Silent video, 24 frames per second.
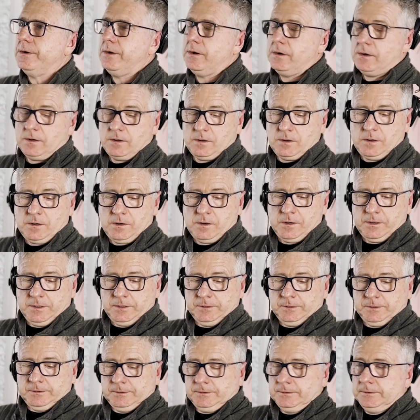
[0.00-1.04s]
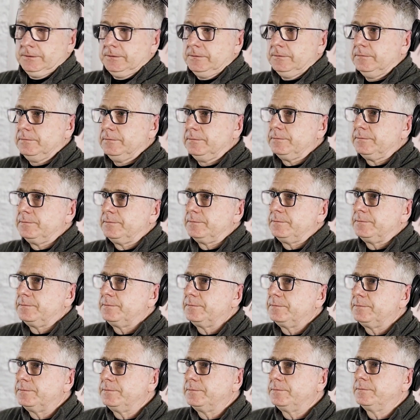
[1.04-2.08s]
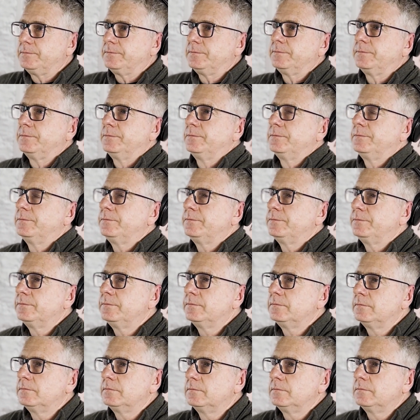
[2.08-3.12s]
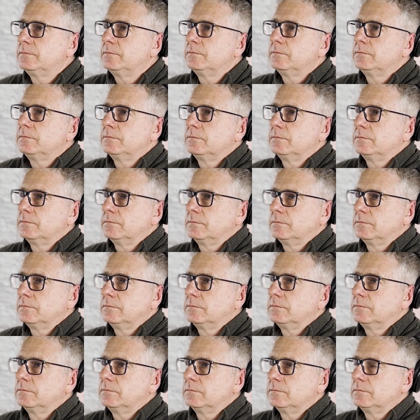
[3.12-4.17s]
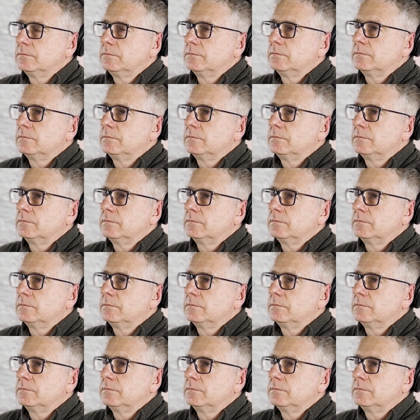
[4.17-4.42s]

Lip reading: (silent)